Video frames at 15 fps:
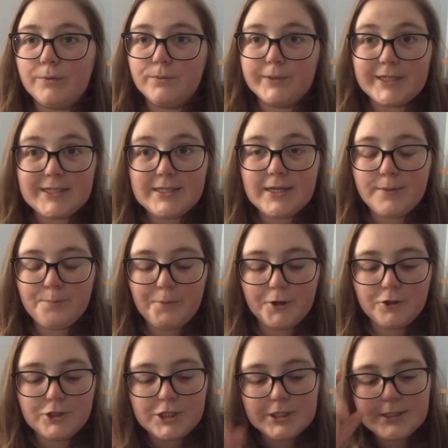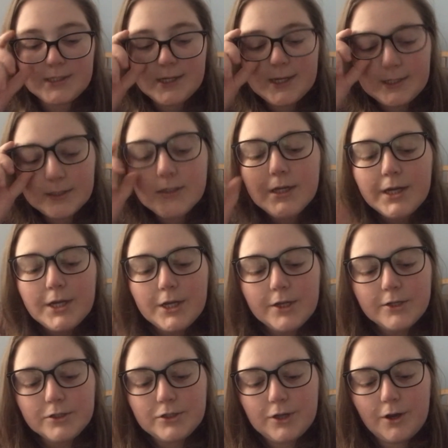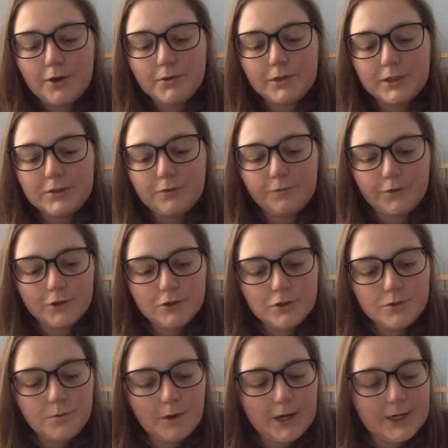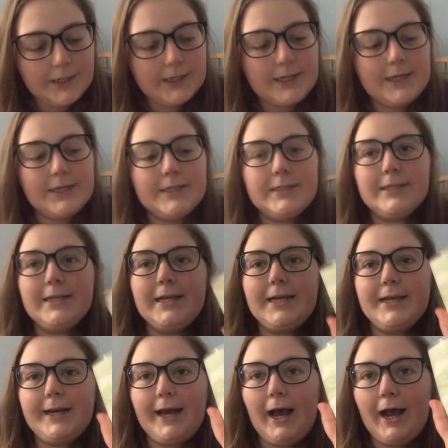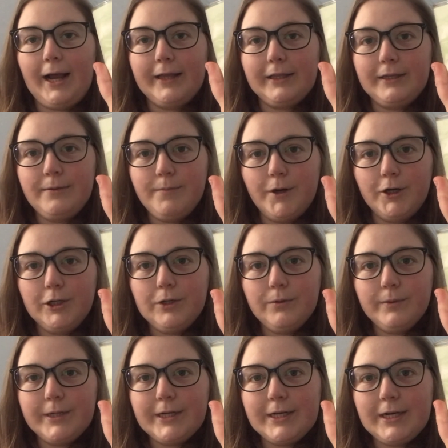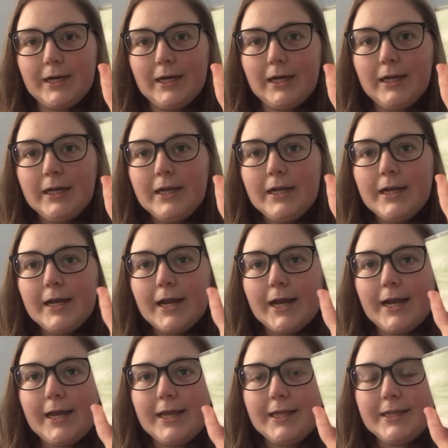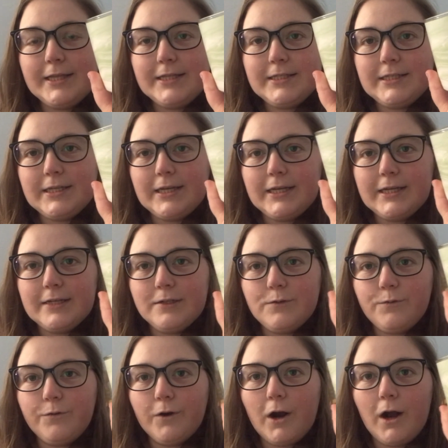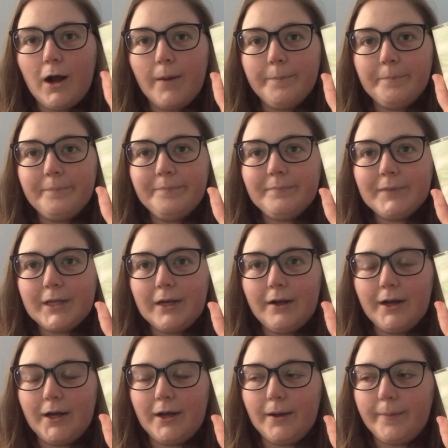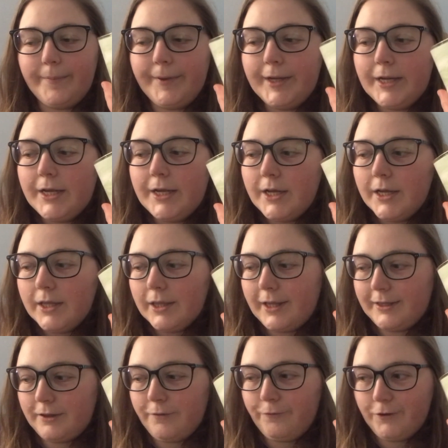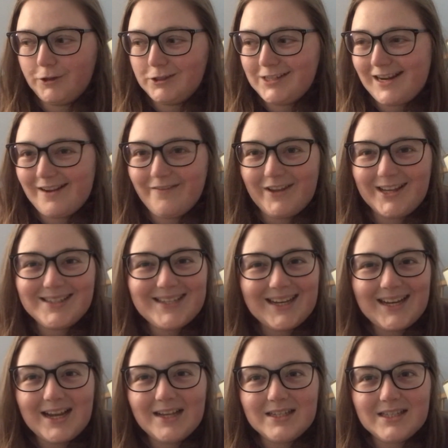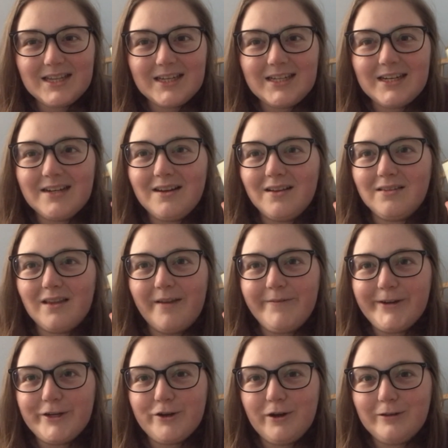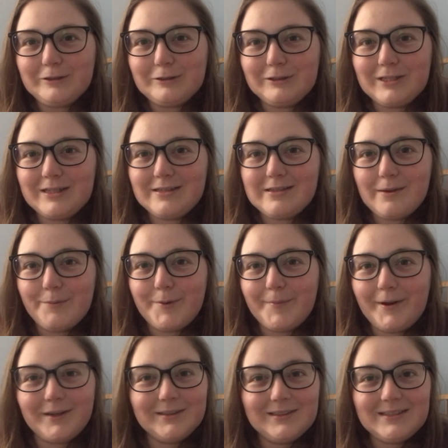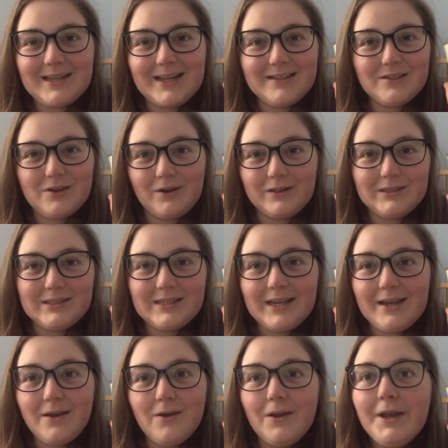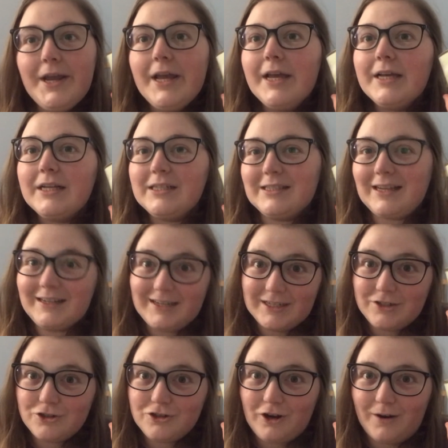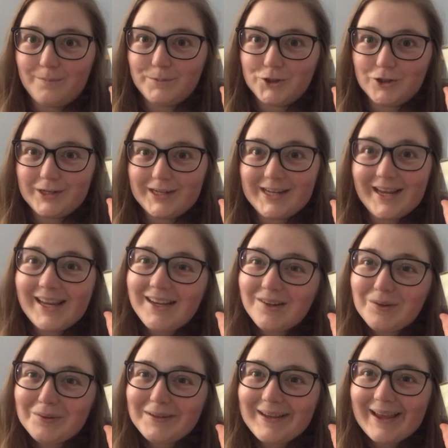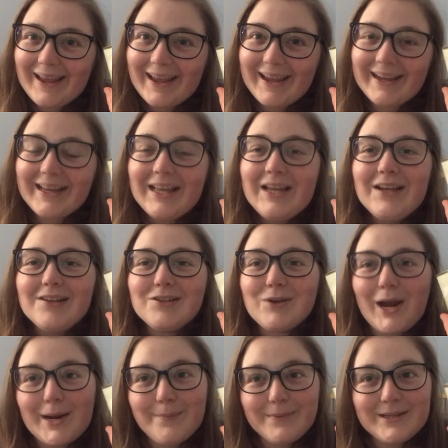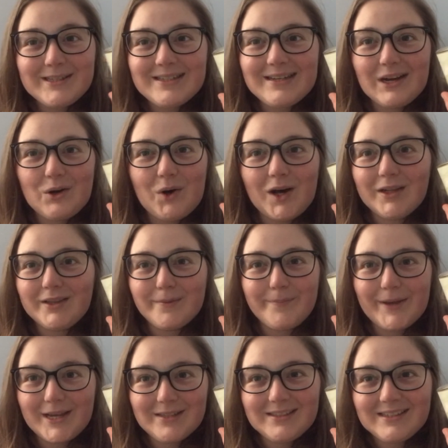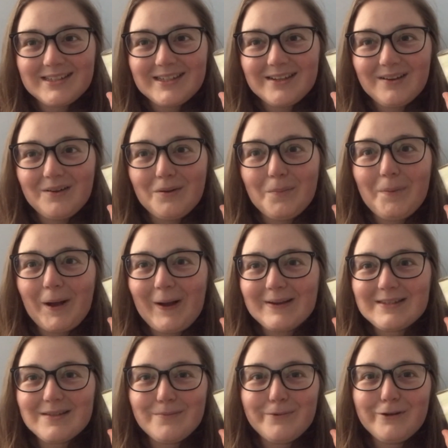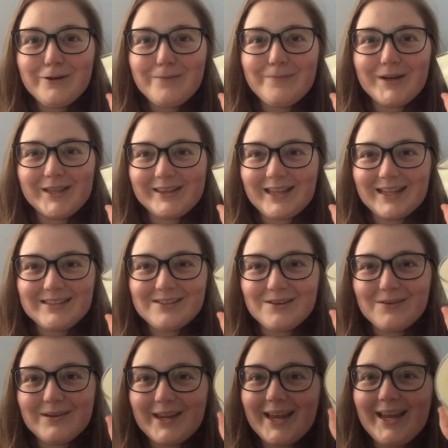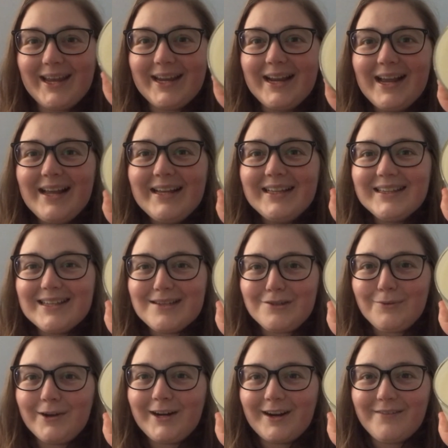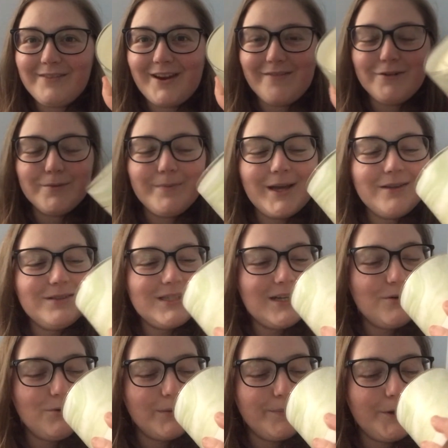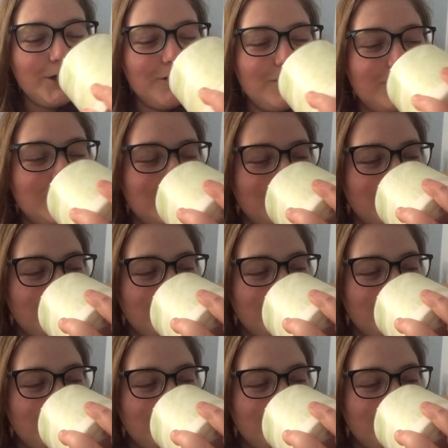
recent purchases. So this first one is in Island Margarita, and this is from um, like the first day of SAS, they did $11 and some amount of cents on sale because I didn't shop during candle day. So I missed out on the best deal possible, but that's okay. This one I've never melted or burned.